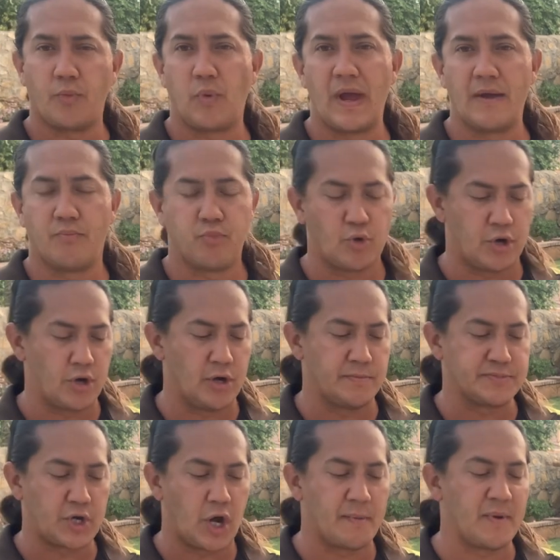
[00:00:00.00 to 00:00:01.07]
web
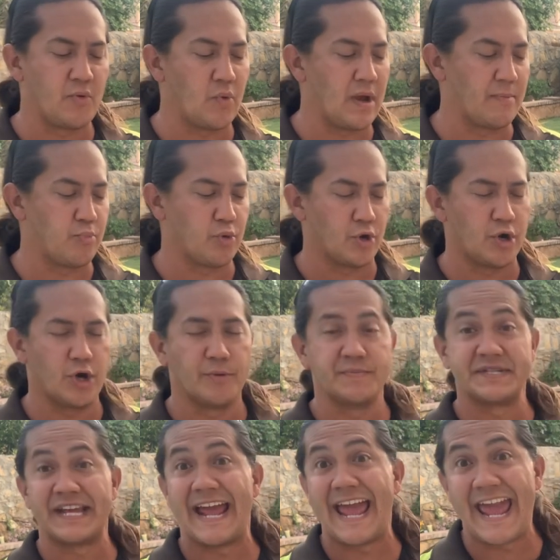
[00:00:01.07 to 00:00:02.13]
worms, army web
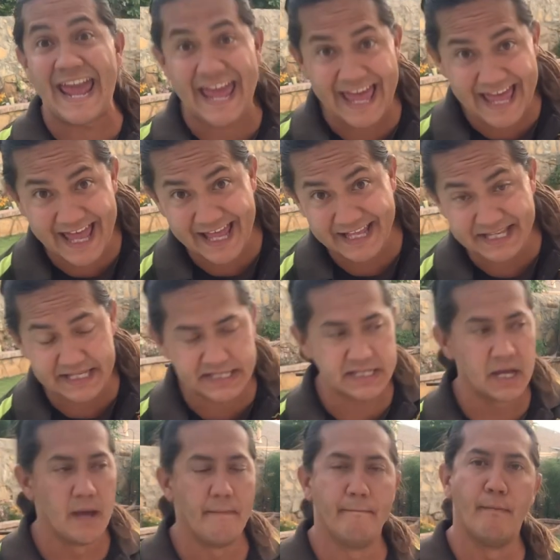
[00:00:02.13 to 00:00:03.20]
worms, ants,
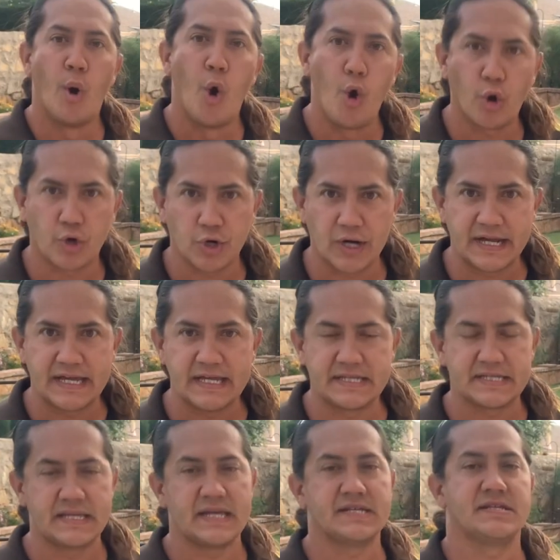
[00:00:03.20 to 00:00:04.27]
mole
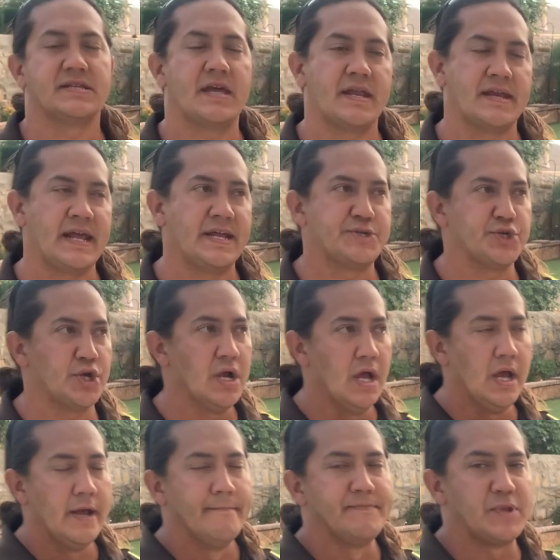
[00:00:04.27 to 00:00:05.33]
crickets, things of that nature,
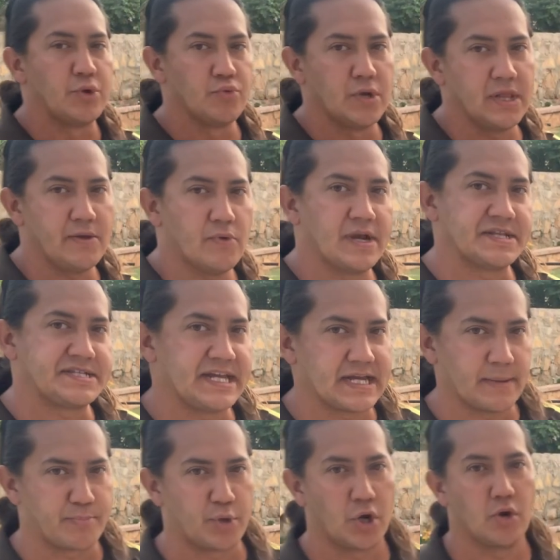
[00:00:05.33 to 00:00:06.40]
you really want to take
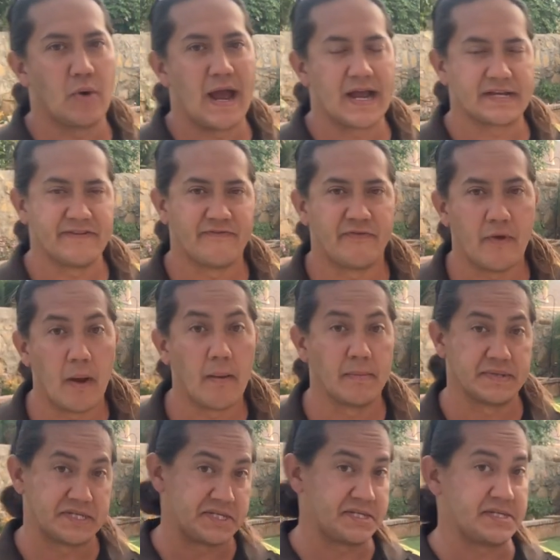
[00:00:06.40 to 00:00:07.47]
a proactive
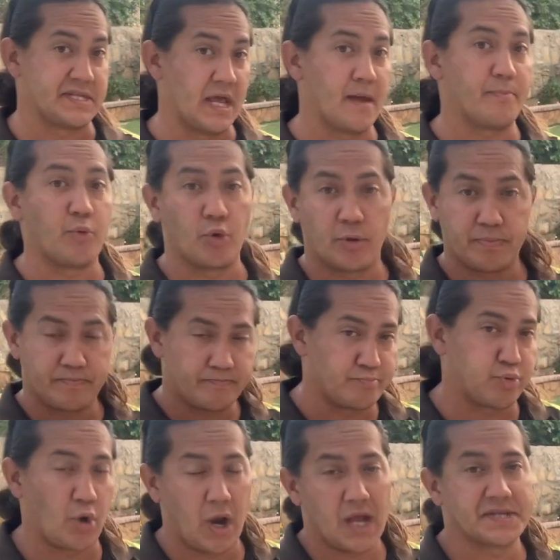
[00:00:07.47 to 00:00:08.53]
step or
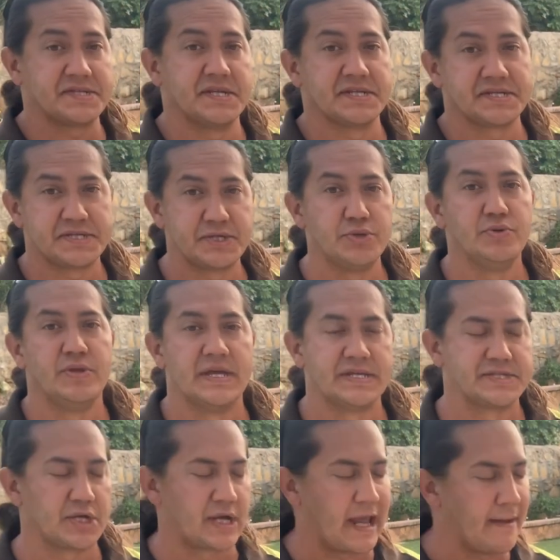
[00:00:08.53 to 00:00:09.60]
process to
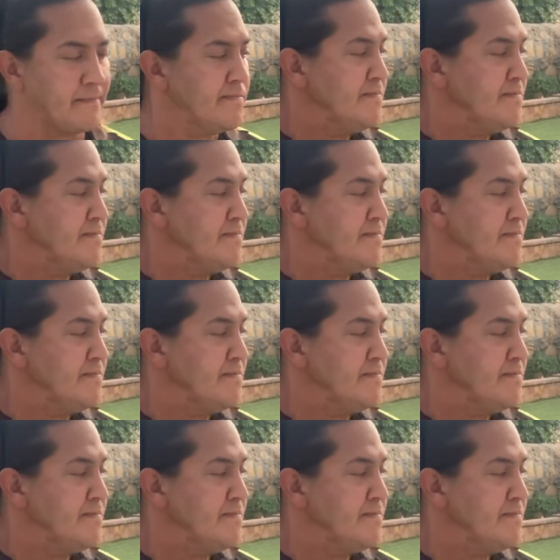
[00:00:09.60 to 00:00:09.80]
this, okay?